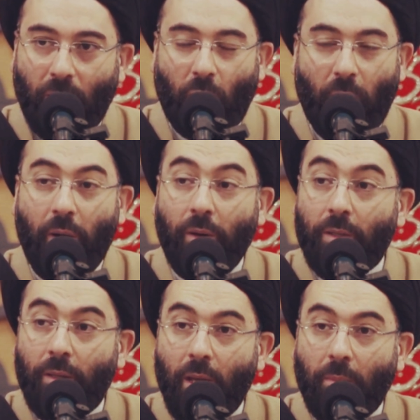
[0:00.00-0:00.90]
Where
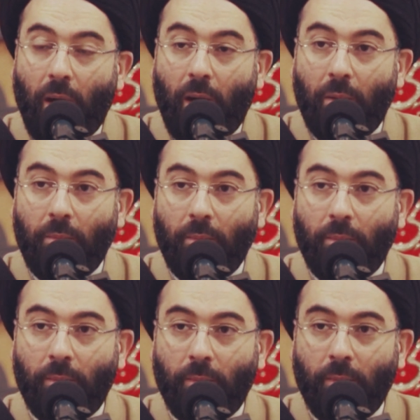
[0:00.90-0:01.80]
is the
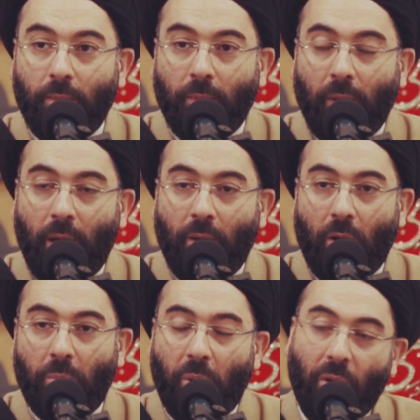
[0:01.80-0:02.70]
Imam in
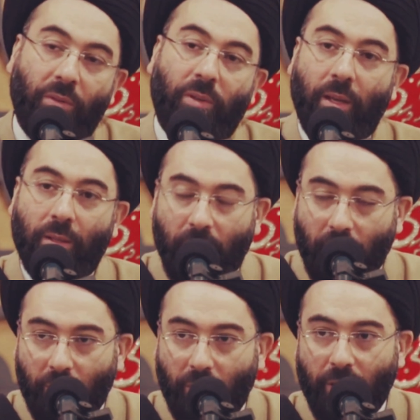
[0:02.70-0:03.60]
our birthday
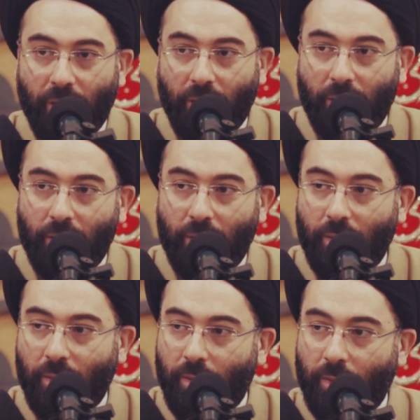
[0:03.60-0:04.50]
celebrations?